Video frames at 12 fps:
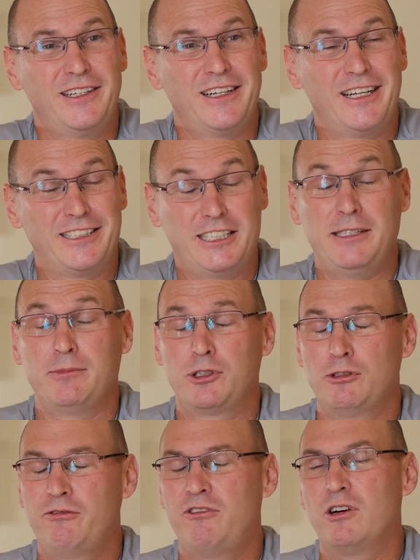it seemed
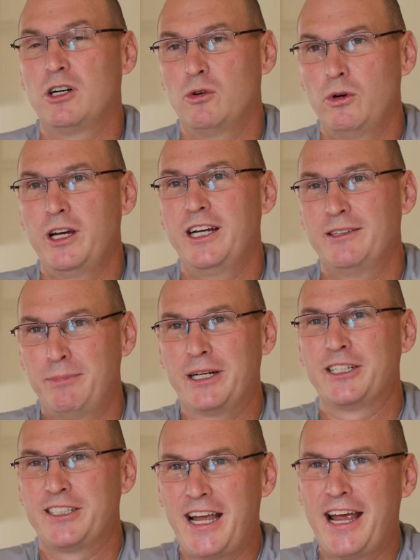so far away, a
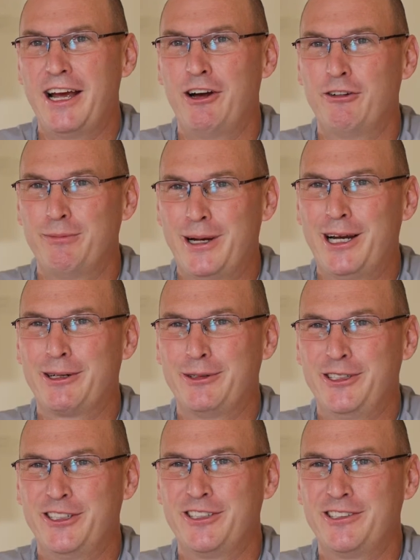bigger town back
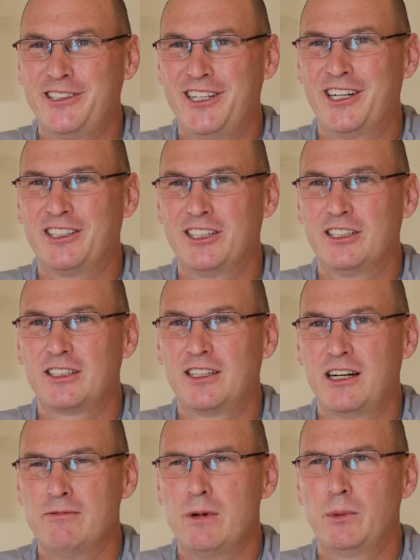when you're younger.
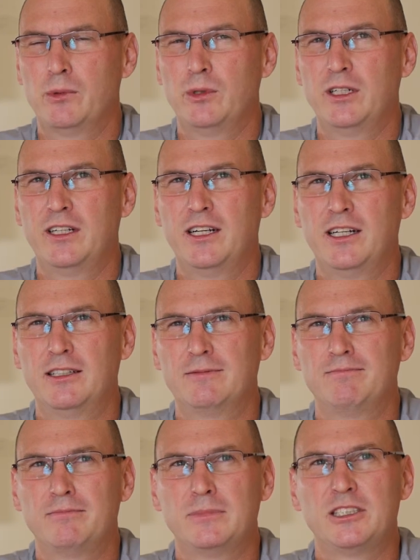I remember when
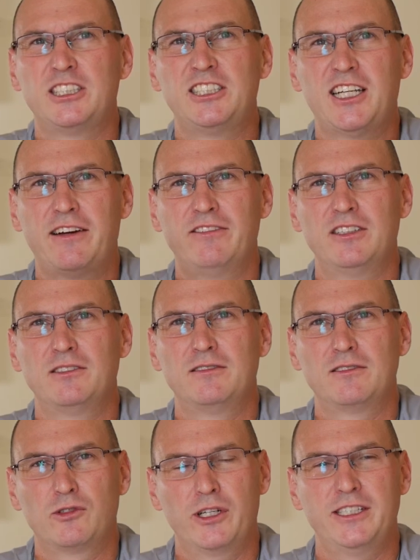
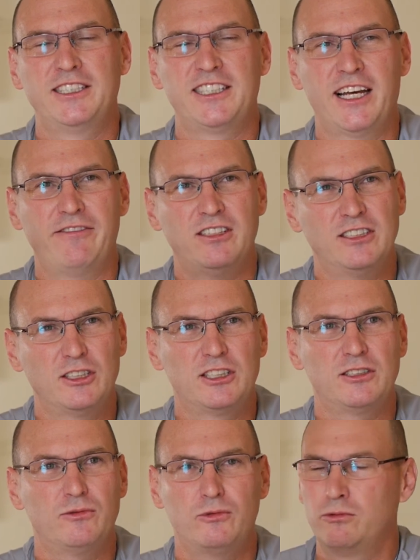grade
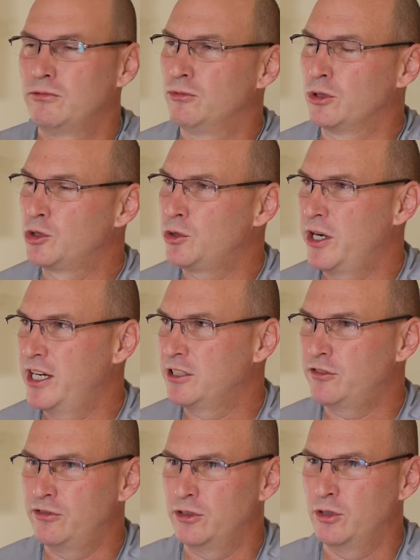7s were
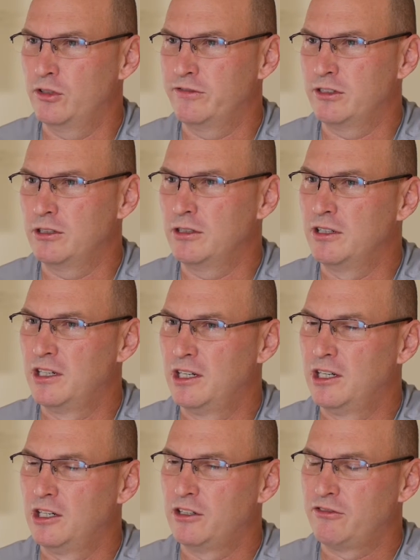transferred over
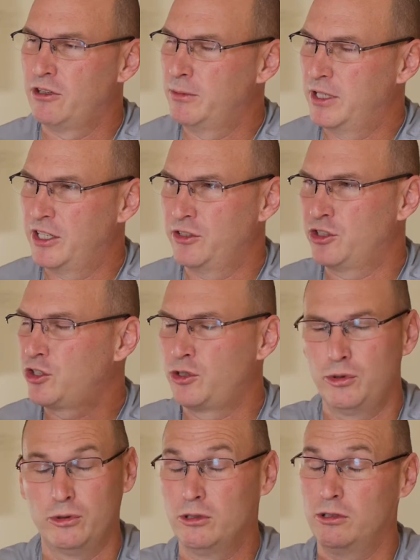from another
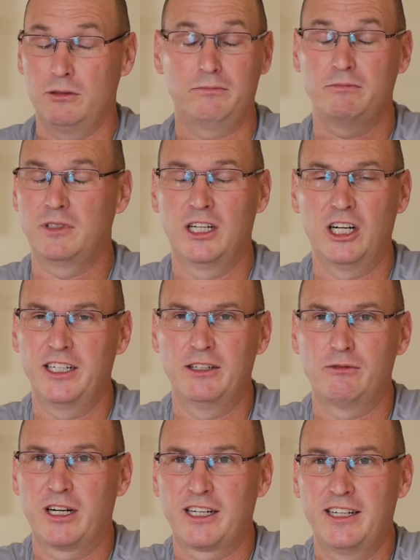school. You know, I
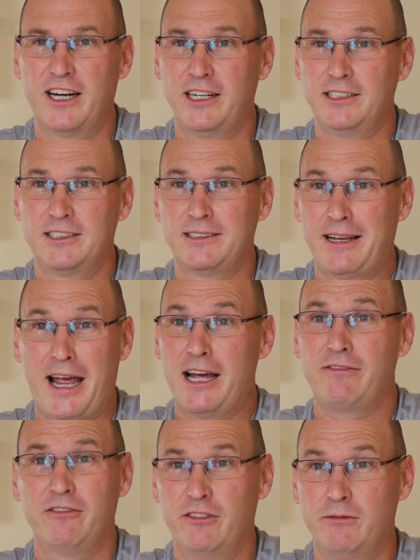didn't recognize
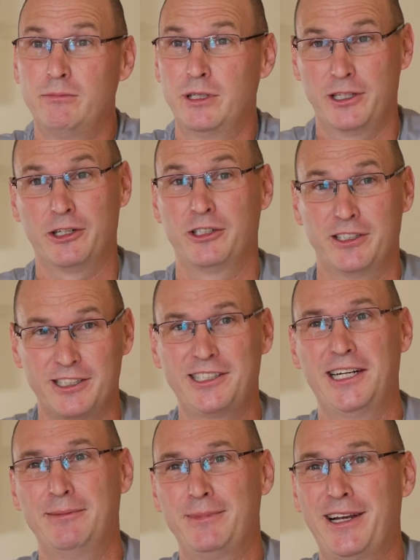half of them, but they're in the
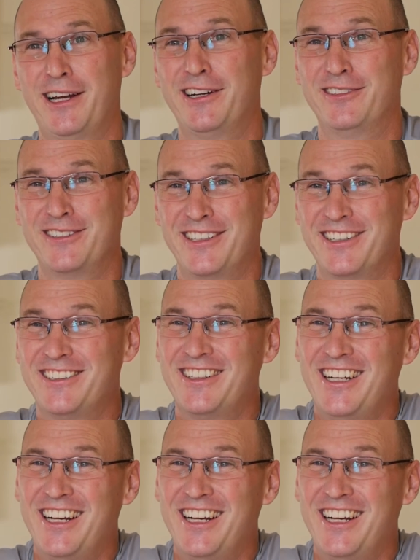same town, you know.